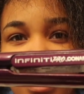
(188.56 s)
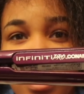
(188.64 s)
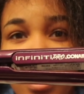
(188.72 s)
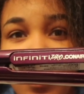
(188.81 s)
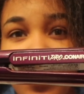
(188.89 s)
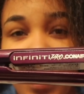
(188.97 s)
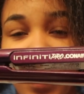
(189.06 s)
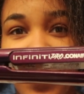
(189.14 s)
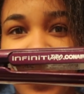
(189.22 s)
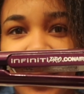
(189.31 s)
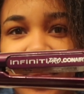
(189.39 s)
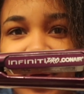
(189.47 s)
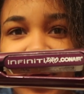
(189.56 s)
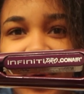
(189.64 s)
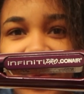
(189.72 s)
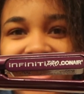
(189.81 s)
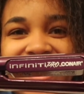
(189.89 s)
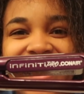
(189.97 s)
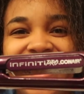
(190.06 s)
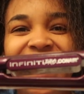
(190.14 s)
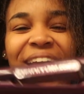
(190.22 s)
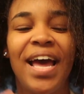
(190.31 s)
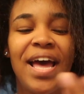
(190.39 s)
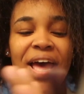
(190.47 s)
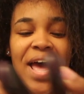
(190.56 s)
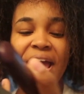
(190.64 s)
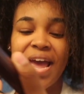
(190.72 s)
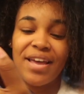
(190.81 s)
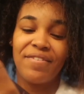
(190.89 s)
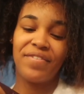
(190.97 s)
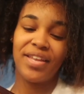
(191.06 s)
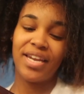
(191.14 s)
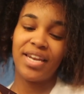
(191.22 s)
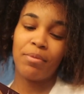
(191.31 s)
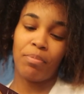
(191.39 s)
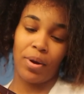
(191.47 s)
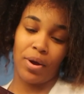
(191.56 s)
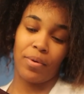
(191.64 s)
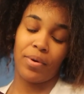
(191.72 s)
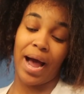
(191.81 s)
gonna go? Oh, there we go. Infinity Pro